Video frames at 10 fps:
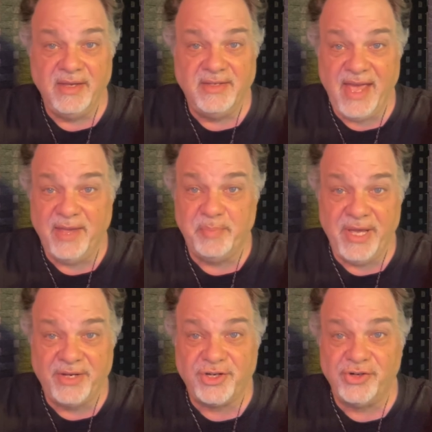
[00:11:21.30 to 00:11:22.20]
Take
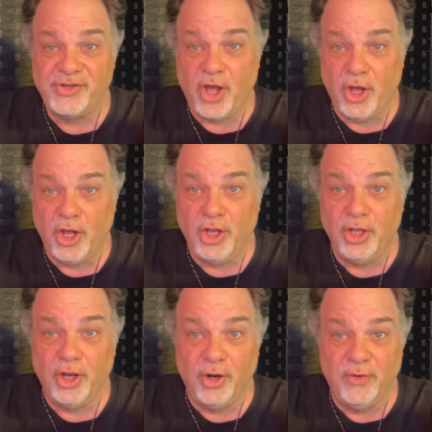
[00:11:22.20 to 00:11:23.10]
pictures
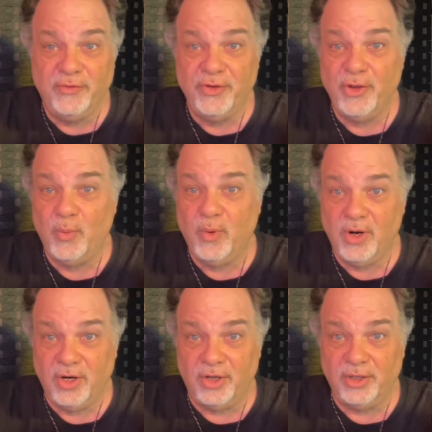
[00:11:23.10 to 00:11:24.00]
all over the
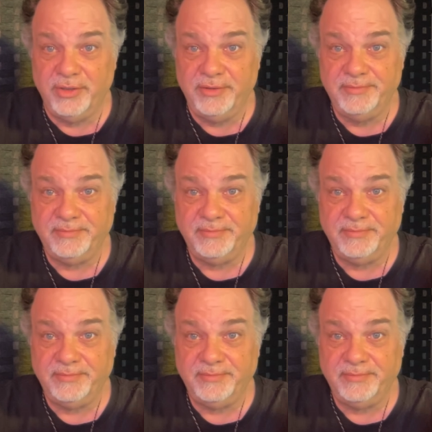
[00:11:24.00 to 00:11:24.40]
world.